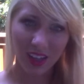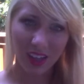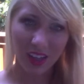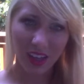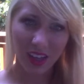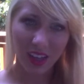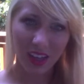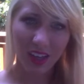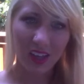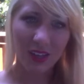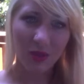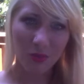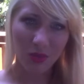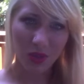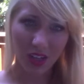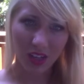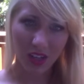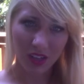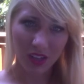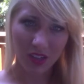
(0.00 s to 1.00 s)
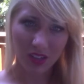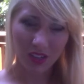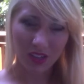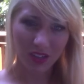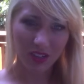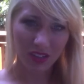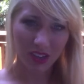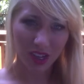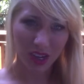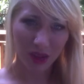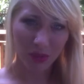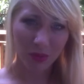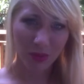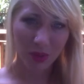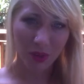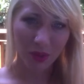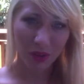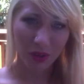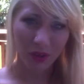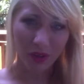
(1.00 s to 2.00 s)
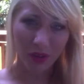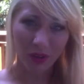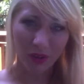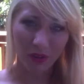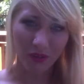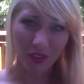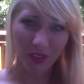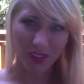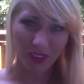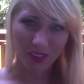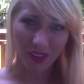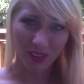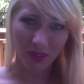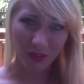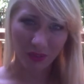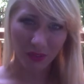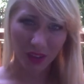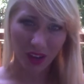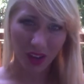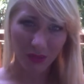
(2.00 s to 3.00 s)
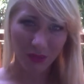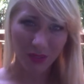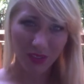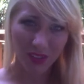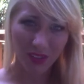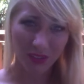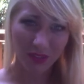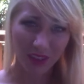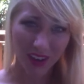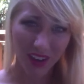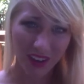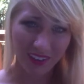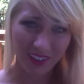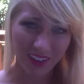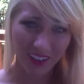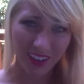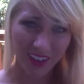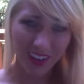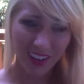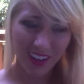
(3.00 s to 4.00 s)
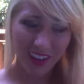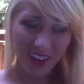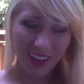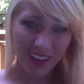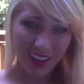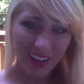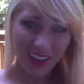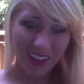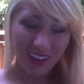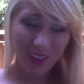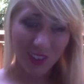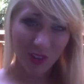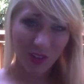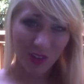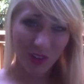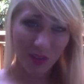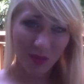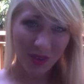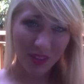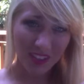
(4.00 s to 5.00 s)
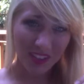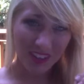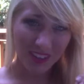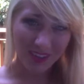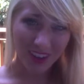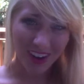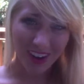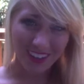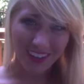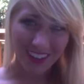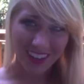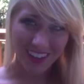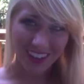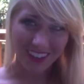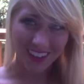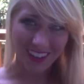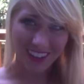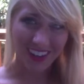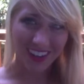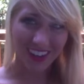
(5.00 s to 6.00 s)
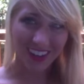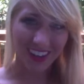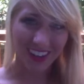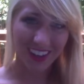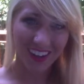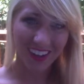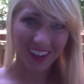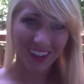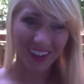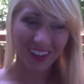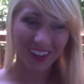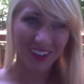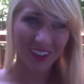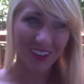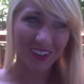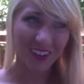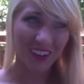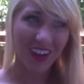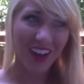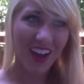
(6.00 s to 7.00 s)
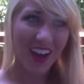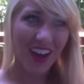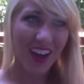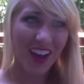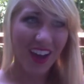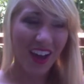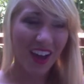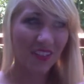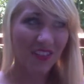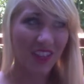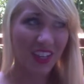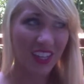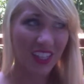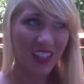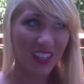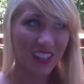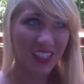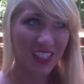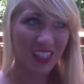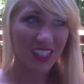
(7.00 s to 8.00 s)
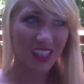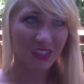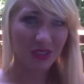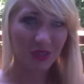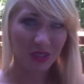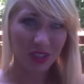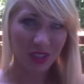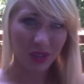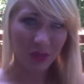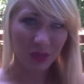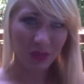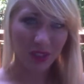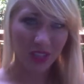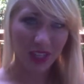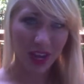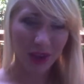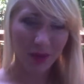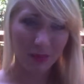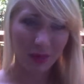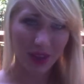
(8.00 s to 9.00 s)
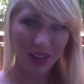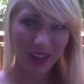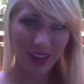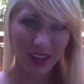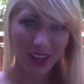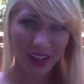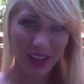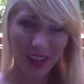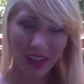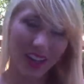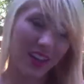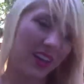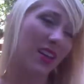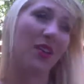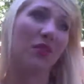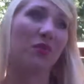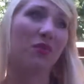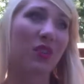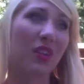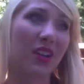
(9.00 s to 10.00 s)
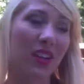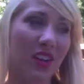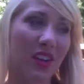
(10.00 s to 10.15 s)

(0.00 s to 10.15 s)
can diminish, that I'm no longer a victim, I'm a survivor. So to all my survivors out there who have taken a stand to accept what's happened and written